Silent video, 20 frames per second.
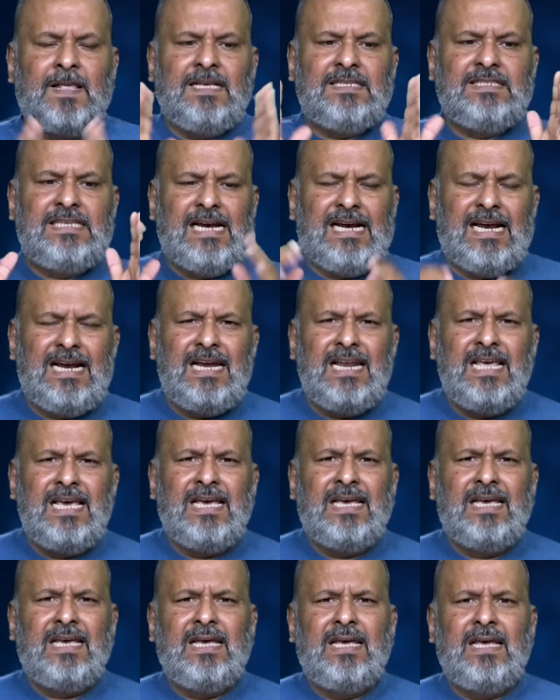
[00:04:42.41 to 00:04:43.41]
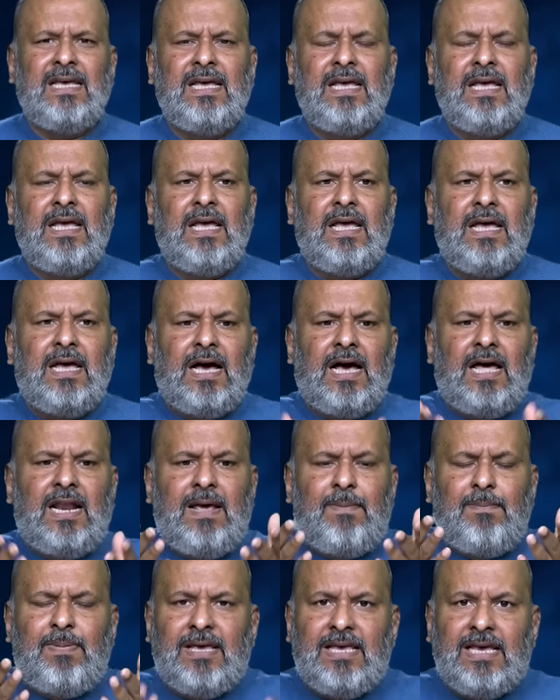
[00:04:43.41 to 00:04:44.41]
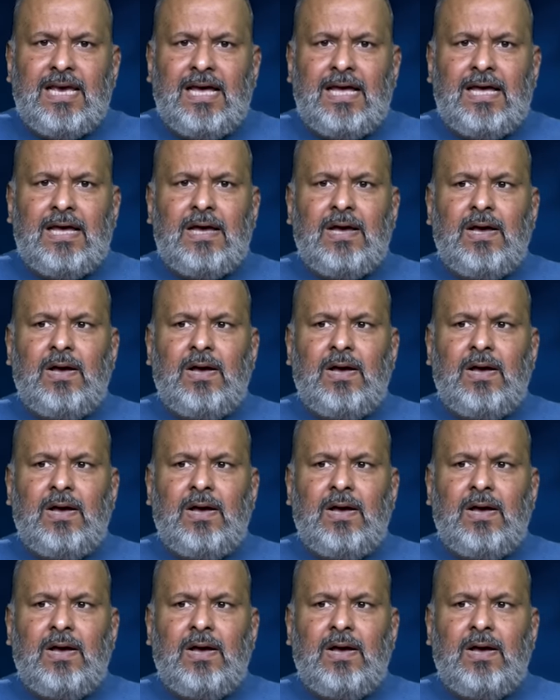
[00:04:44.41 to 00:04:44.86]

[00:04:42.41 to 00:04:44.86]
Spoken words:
Secondly, are bhaiya,